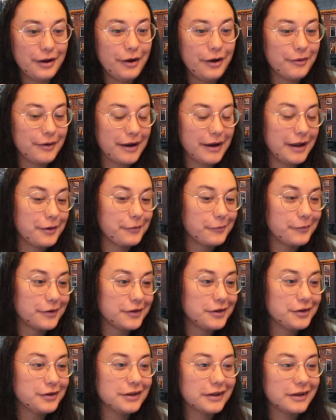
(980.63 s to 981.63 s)
All right. Well,
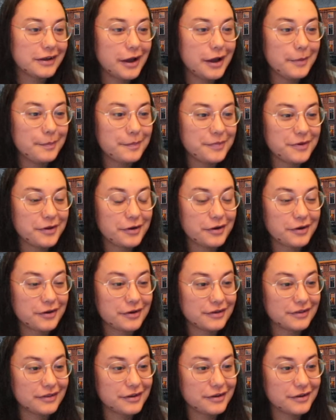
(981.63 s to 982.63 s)
you look up post. your
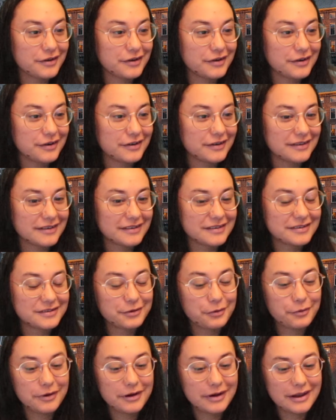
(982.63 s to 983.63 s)
your
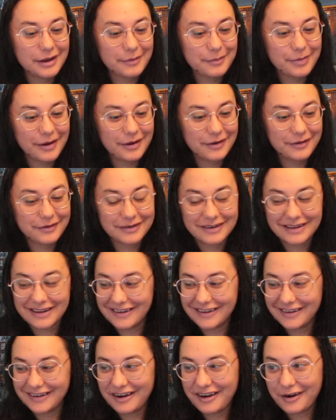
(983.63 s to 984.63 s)
story about
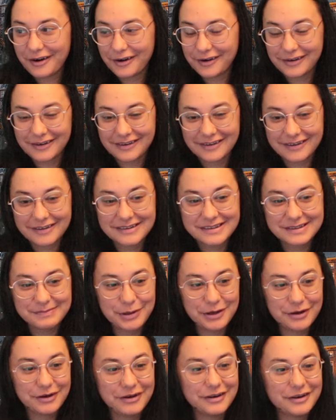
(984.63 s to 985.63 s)
our
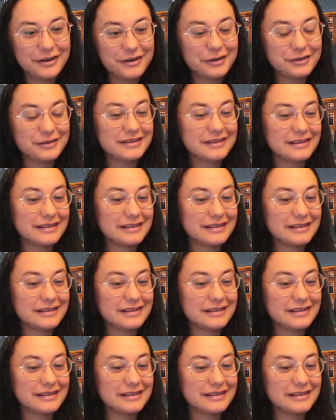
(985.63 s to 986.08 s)
conspirators.